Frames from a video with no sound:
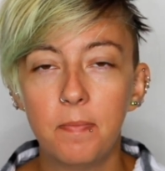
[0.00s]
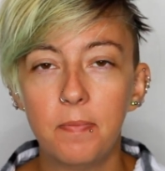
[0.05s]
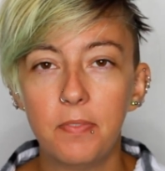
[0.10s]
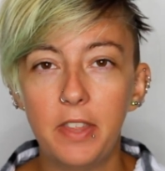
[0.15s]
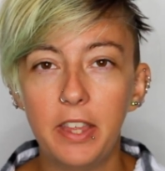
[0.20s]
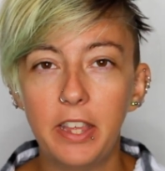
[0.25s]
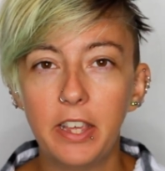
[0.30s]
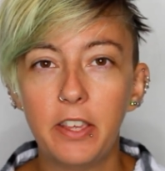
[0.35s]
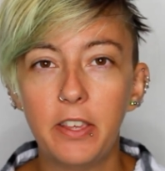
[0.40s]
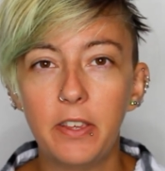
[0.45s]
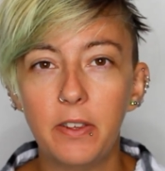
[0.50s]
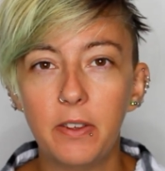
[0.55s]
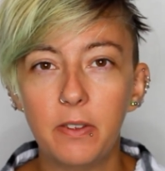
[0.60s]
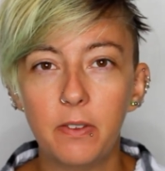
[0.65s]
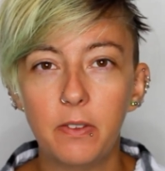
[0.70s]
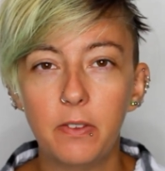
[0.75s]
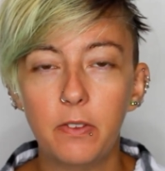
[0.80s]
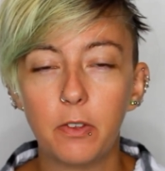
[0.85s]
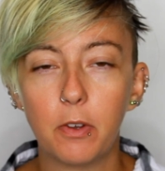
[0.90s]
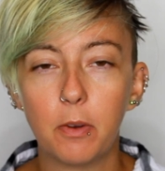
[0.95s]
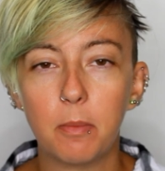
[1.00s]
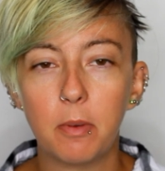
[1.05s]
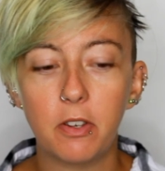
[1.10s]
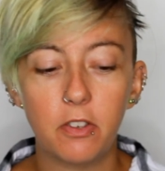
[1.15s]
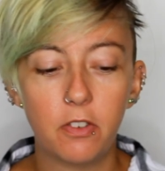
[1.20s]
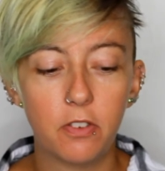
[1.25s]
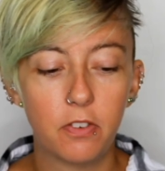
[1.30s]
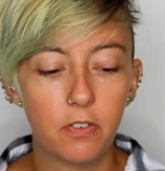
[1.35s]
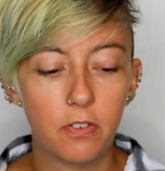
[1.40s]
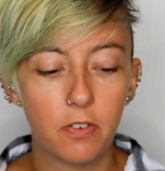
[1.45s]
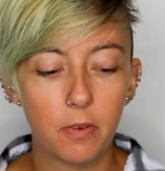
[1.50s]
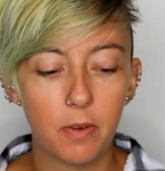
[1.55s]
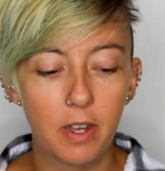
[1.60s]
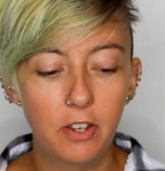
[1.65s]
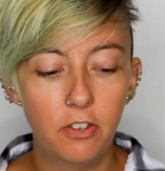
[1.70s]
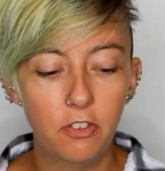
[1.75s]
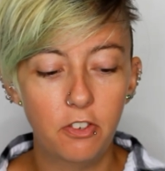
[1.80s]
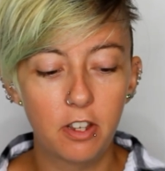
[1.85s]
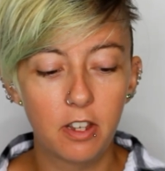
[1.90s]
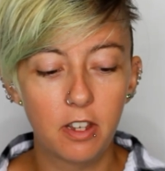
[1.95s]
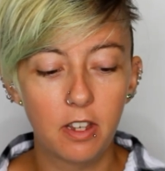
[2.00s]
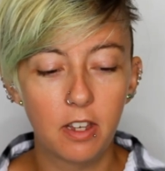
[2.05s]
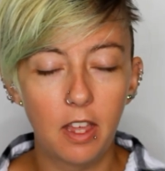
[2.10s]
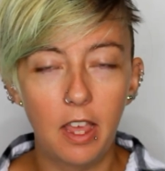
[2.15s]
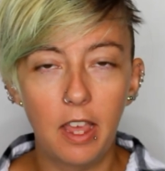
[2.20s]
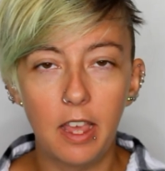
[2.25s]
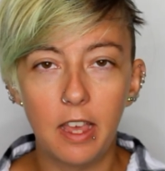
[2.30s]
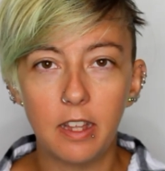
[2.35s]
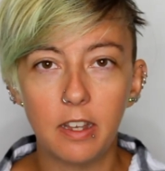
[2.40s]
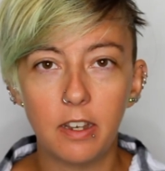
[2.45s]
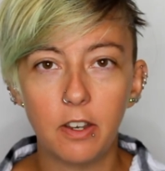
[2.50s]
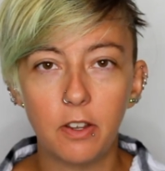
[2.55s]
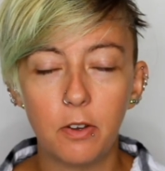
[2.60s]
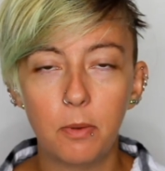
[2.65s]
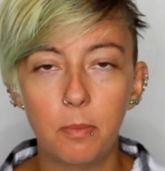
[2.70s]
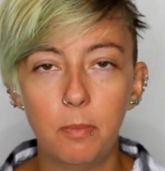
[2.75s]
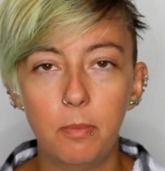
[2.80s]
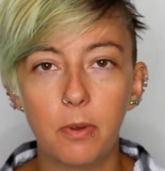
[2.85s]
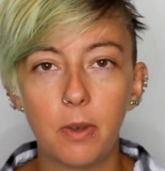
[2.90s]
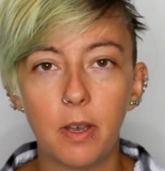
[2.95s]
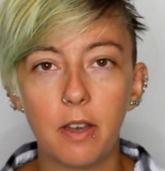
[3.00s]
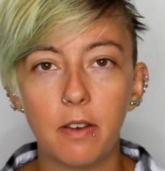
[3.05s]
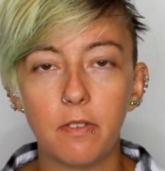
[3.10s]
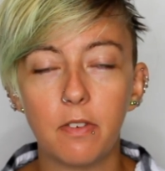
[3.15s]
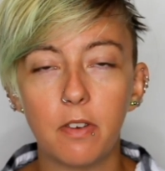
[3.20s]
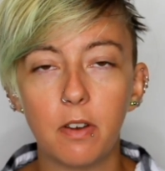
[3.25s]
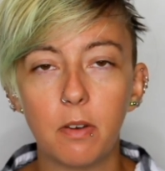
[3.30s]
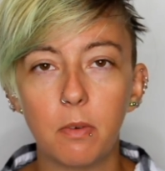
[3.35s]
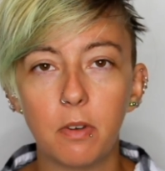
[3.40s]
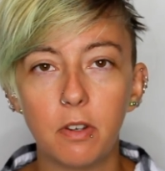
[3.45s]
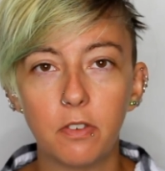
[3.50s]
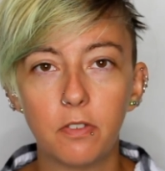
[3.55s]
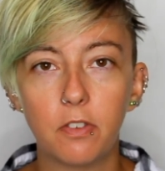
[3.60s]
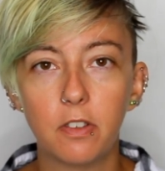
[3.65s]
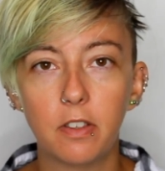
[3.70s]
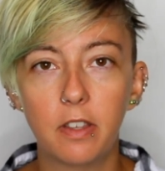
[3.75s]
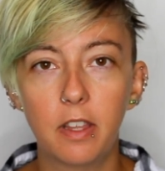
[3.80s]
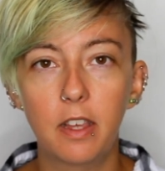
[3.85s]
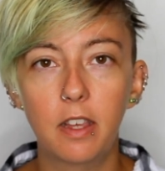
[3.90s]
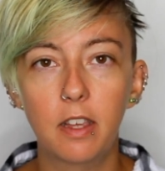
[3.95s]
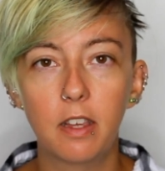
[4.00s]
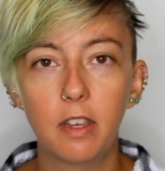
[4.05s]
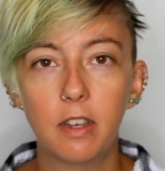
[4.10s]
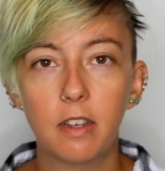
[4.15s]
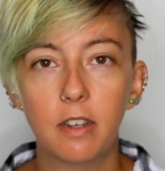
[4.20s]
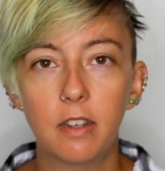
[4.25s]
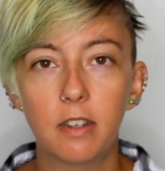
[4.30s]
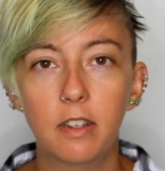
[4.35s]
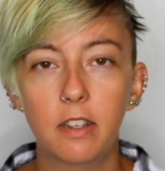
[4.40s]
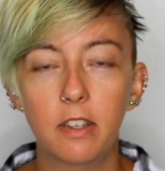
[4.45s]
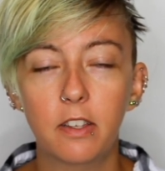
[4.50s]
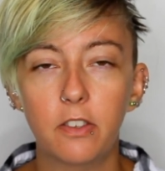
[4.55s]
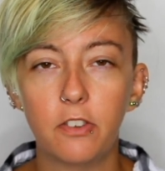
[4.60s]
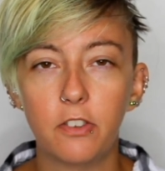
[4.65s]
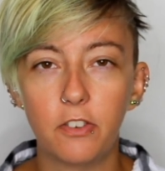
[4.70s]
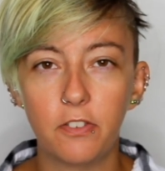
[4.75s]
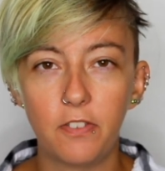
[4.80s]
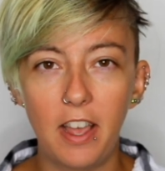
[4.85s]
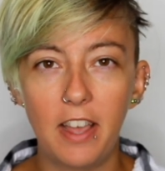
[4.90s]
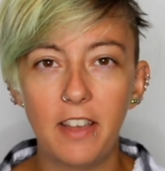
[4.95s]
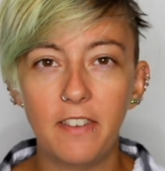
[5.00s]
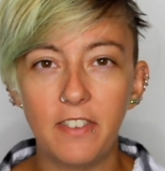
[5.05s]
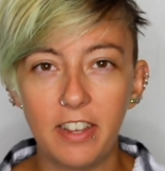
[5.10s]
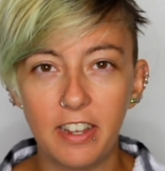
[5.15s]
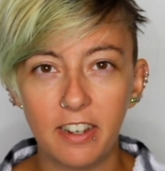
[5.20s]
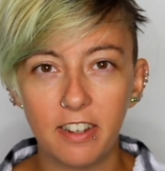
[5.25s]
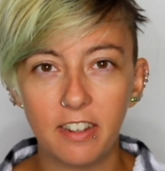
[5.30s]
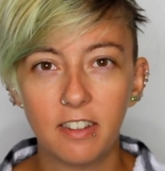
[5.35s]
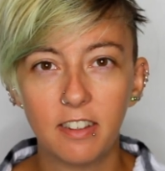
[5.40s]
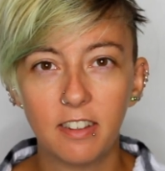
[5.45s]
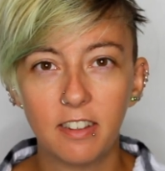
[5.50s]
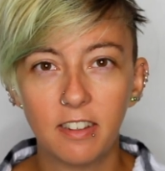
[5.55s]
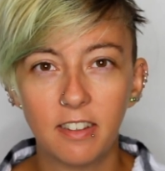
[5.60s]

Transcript: Thank you so much for watching and I hope you have a wonderful day surviving.